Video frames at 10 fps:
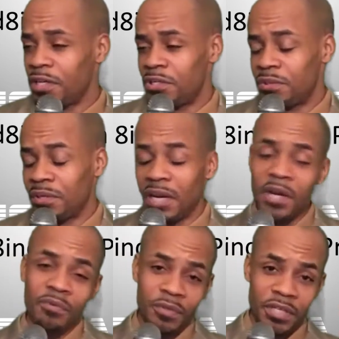country and
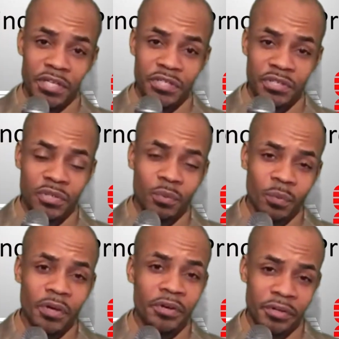every nation to
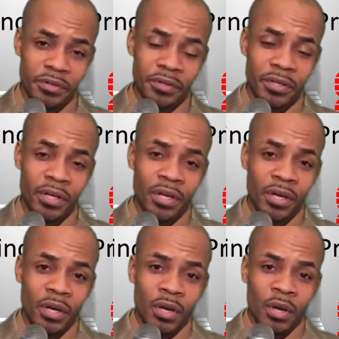wonder,
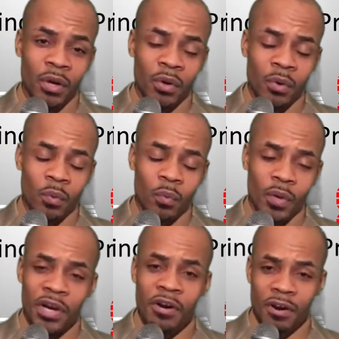
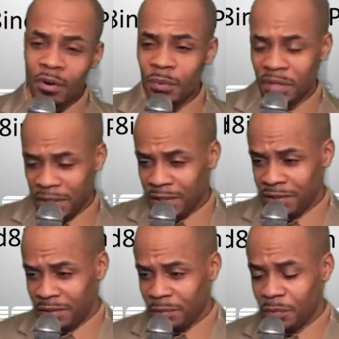where are we
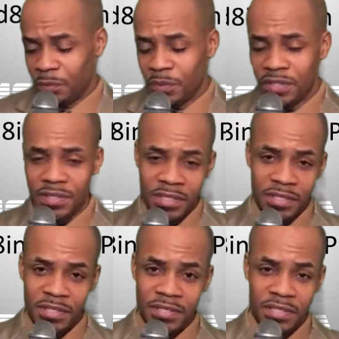headed when we see
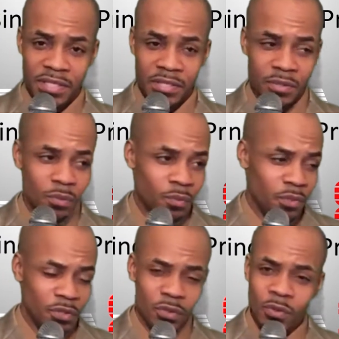these things?
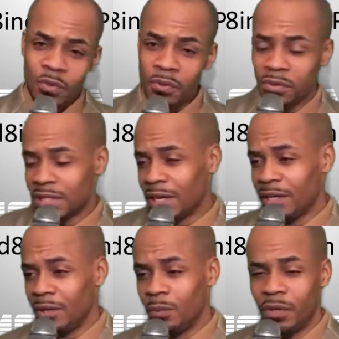You know, who's
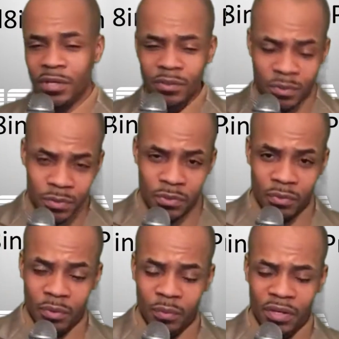hiding what, who's
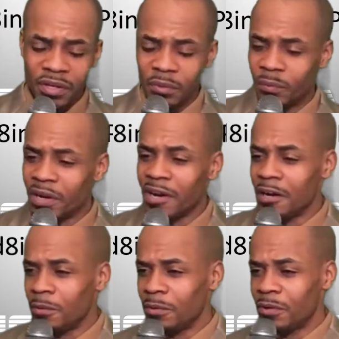doing what, and why
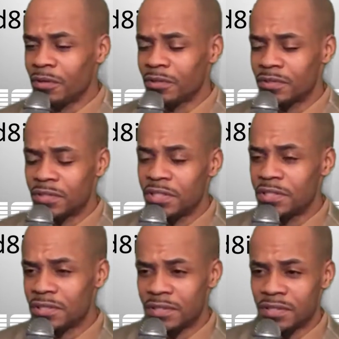are
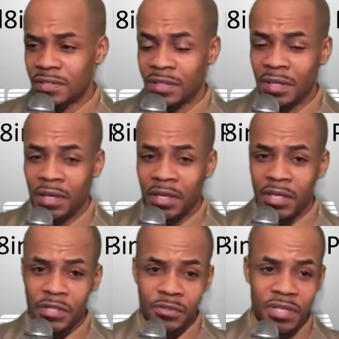citizens
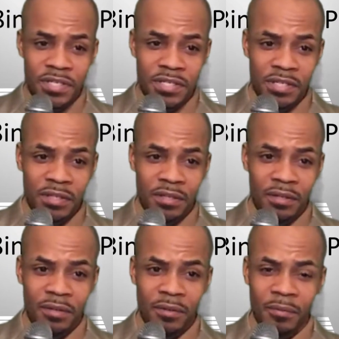addressing